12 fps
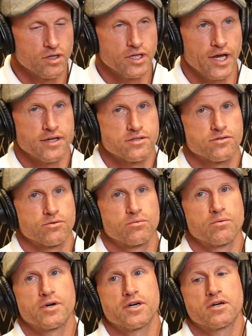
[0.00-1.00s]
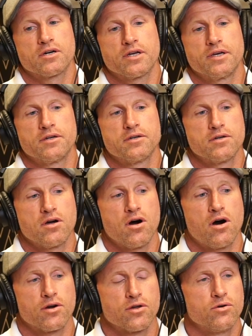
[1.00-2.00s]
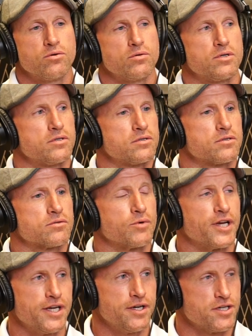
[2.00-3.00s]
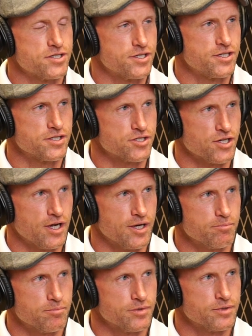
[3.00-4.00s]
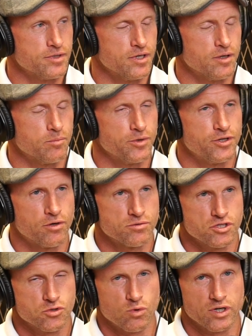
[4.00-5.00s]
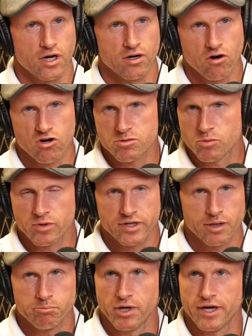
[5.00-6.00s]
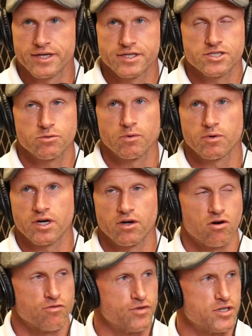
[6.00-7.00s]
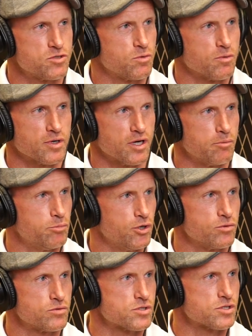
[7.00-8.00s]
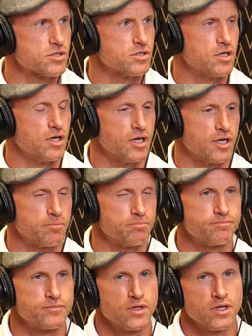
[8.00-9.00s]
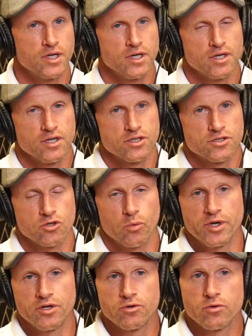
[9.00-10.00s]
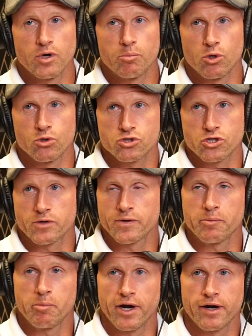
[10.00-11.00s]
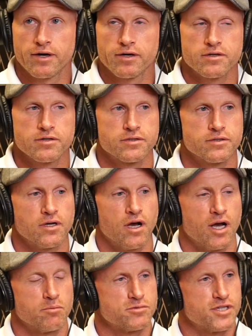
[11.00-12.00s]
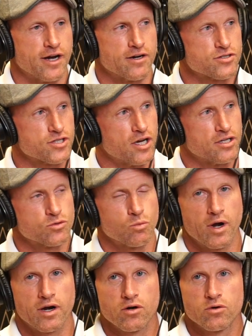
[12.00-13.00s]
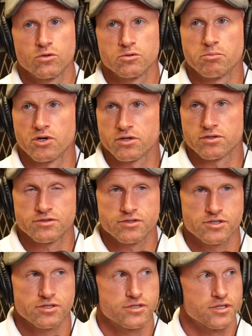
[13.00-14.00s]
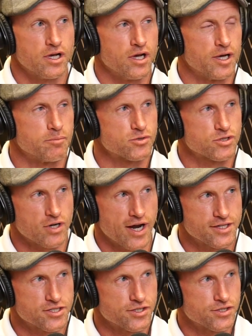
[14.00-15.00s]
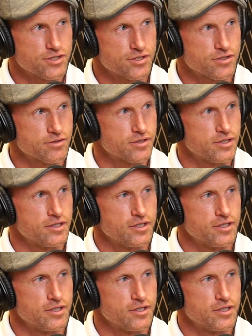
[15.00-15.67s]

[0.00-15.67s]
Yeah, so we're an auto reconditioning shop. Um, we don't just work on cars, we work on bikes, we work on RVs, we work on boats. Um, so we do upholstery repair, um, tears, cuts, wear, hold, burns, um, scratches,